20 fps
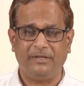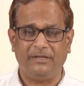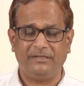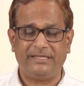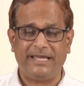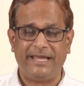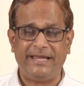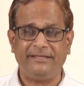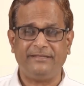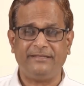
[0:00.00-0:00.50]

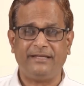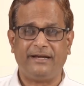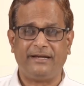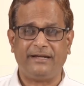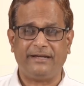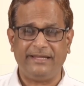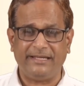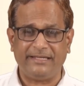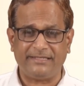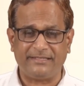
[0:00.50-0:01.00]
saying
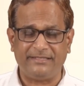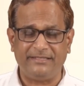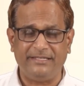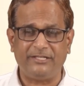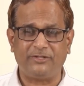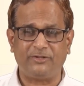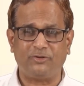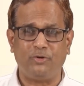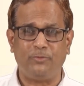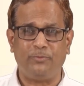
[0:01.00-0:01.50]
that yes,
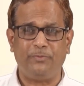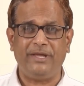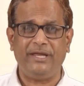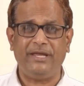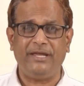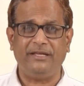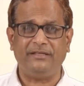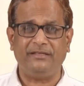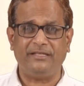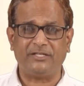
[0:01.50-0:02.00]
this could
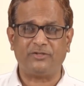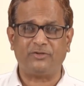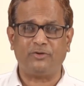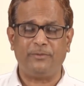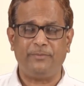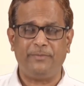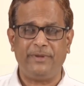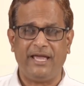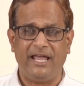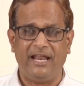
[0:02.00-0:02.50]

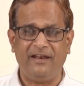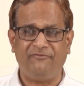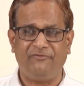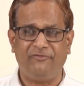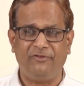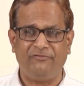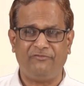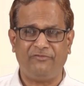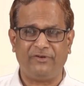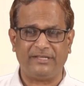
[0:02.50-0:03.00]
be
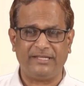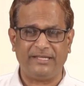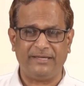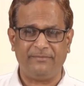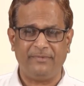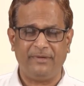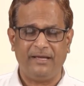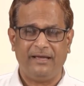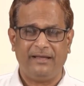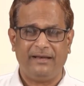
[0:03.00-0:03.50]
helpful for
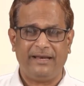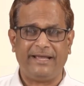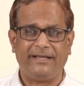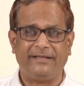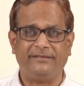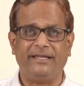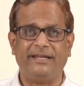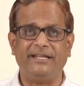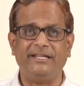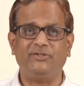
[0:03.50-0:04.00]
them,
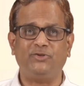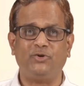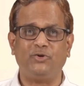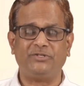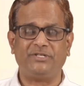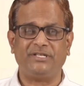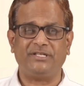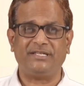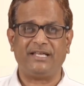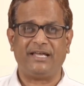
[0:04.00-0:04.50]
like the
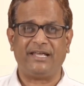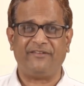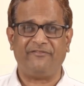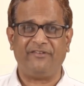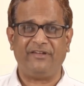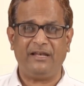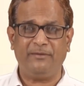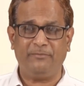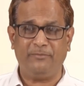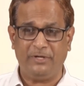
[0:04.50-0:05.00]
resources are
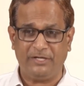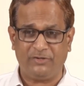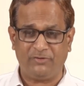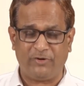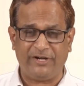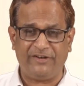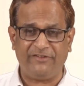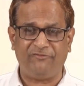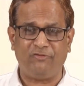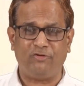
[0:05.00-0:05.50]
available
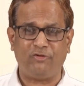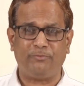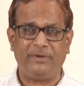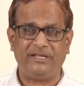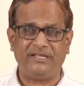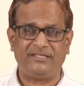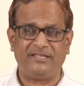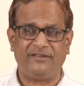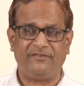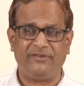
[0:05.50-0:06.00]

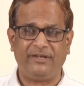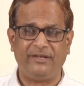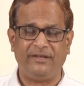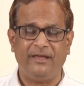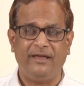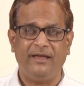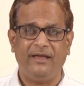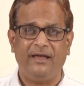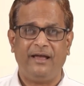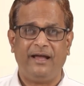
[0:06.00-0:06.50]
24/7,
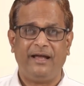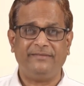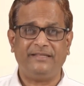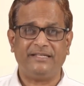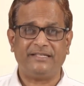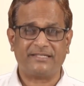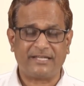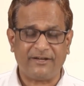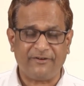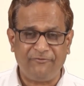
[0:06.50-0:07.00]

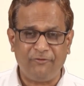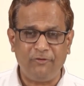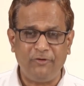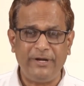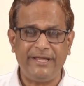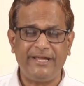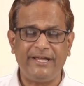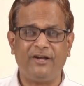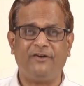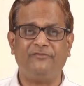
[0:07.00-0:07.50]
the
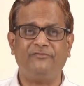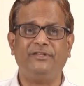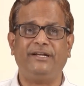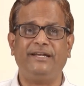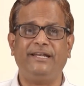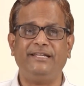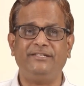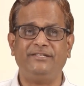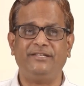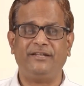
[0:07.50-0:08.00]
scaffolding of the
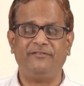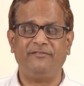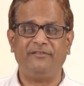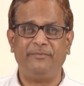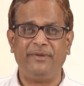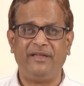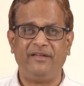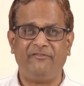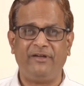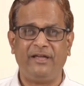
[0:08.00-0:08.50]
teacher will
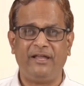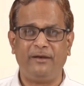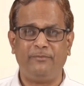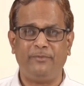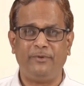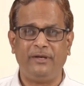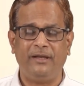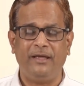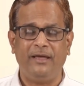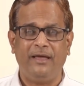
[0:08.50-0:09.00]
be
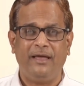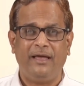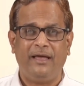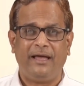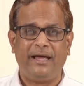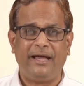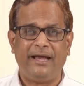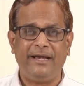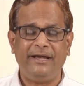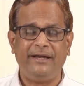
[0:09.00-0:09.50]
available,
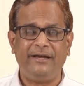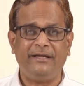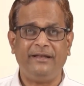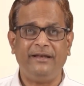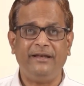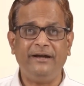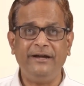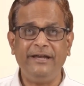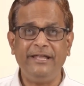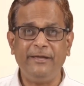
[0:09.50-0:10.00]
and
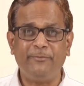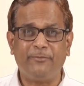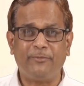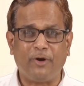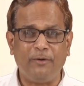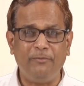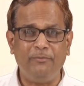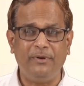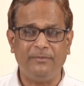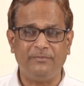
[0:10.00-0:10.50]
learning
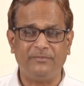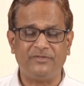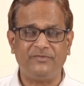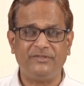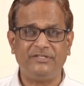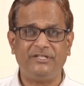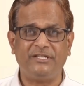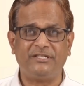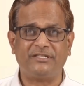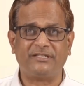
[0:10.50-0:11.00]
problems
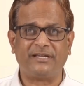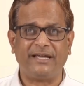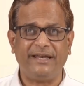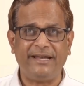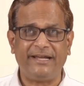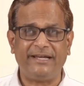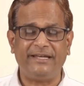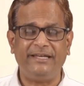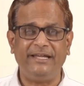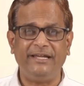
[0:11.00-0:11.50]
which is
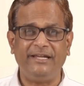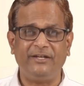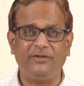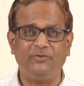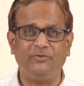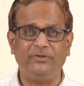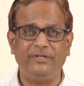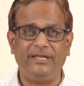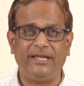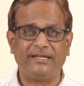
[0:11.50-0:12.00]
connecting
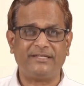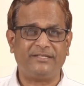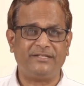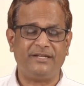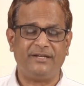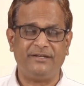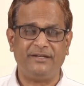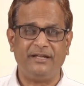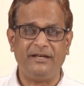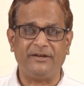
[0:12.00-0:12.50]
to the
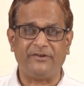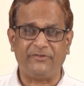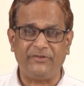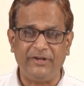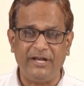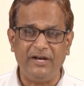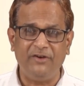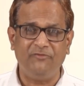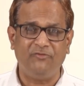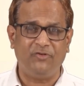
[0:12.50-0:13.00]
external
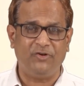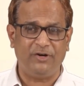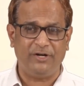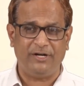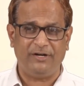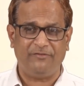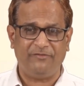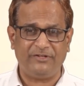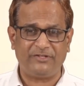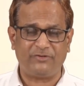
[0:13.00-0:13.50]
real
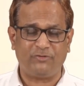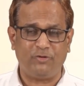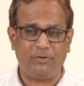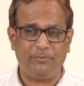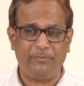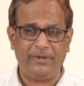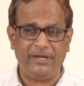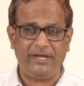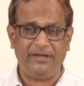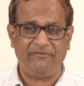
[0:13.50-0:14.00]
world, which
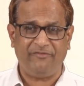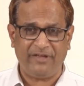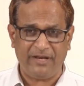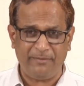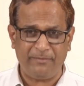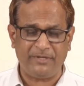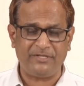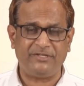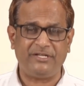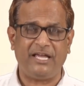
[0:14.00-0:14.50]
could be
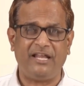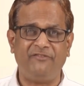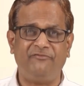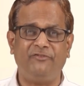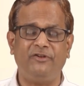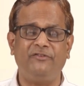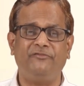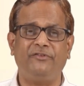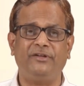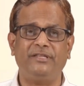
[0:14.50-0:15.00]
very much
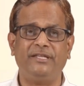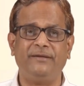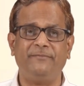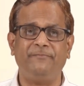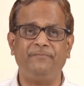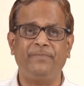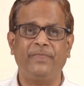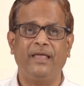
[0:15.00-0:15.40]
helpful for them.